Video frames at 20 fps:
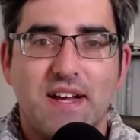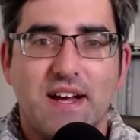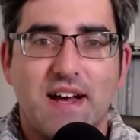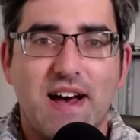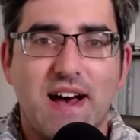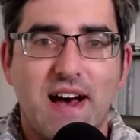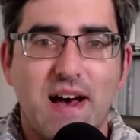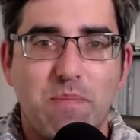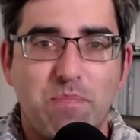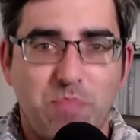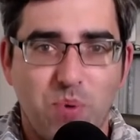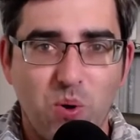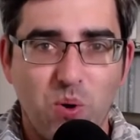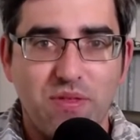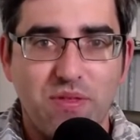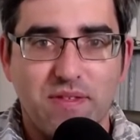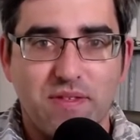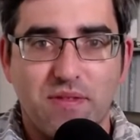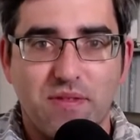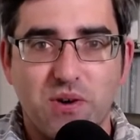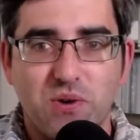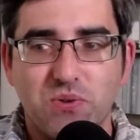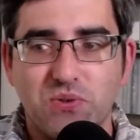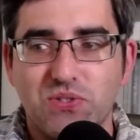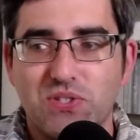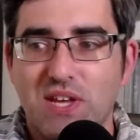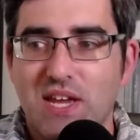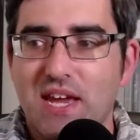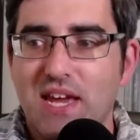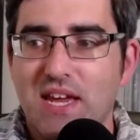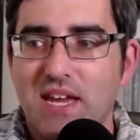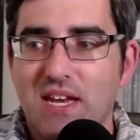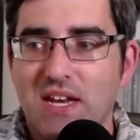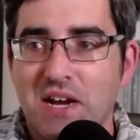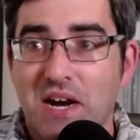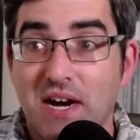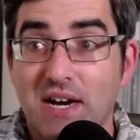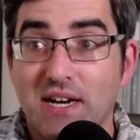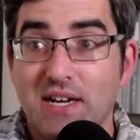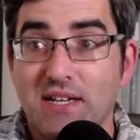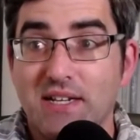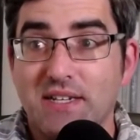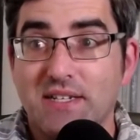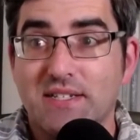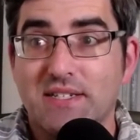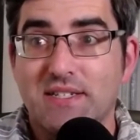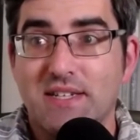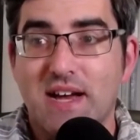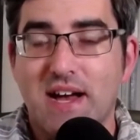uh, both those in Ireland.